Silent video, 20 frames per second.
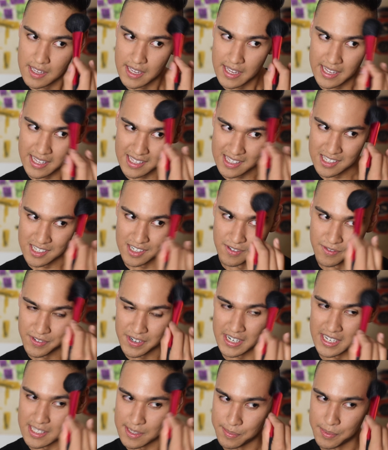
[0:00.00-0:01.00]
And don't
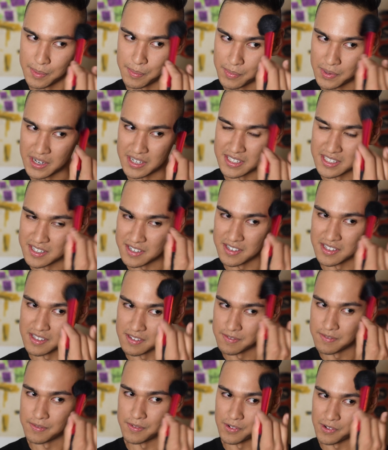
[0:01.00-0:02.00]
forget to put bronzer on the
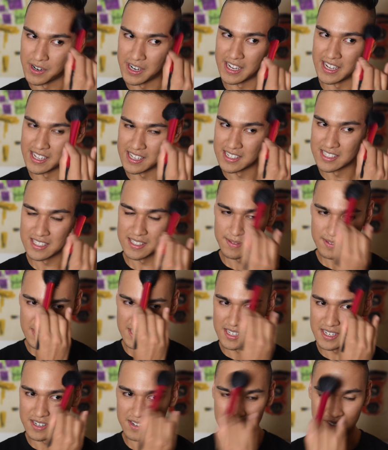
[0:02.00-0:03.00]
forehead.
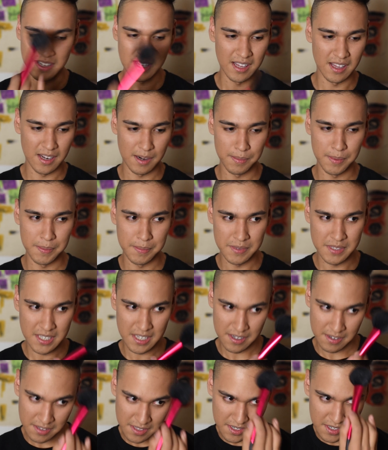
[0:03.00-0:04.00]
You know, a lot of people
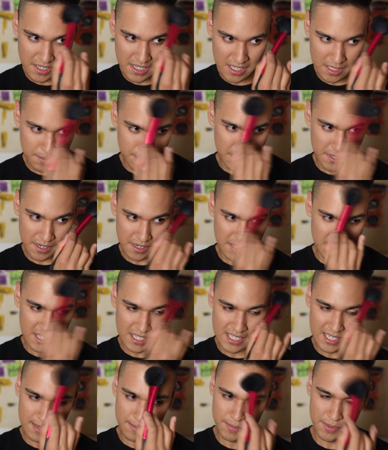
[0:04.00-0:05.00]
tell you to just put it on the
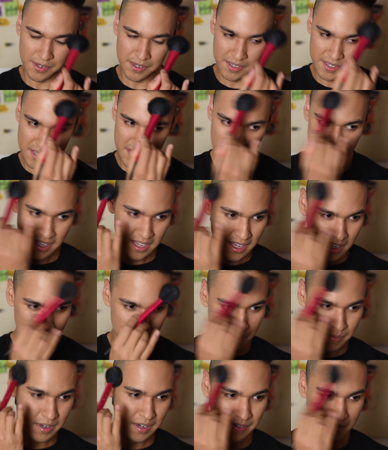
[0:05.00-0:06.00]
temples,
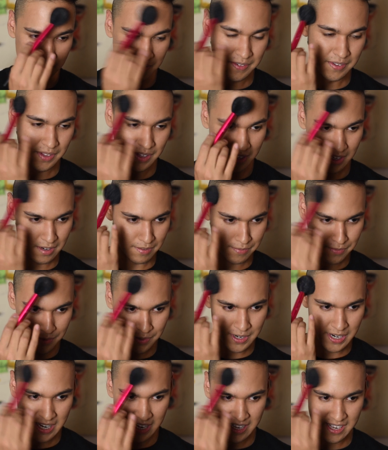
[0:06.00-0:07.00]
but if you feel like your
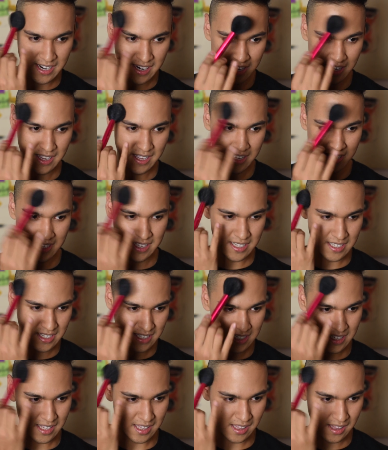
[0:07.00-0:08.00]
forehead
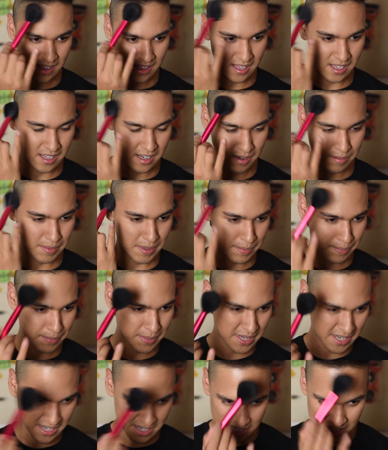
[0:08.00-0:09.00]
is a little bit
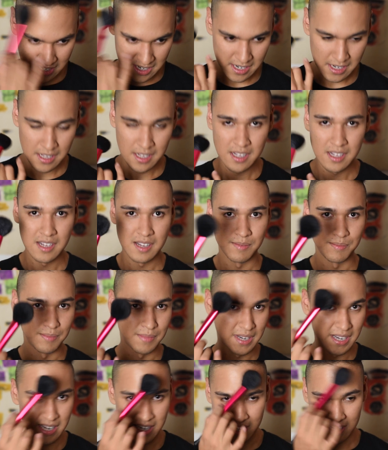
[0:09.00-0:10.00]
bigger,
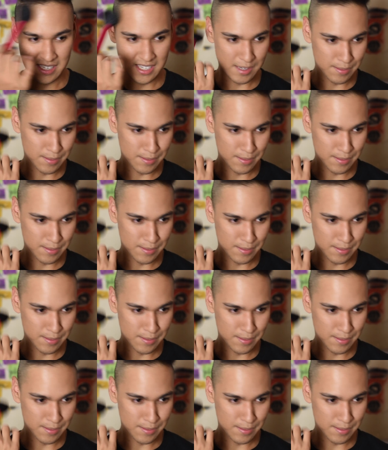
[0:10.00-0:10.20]
mine is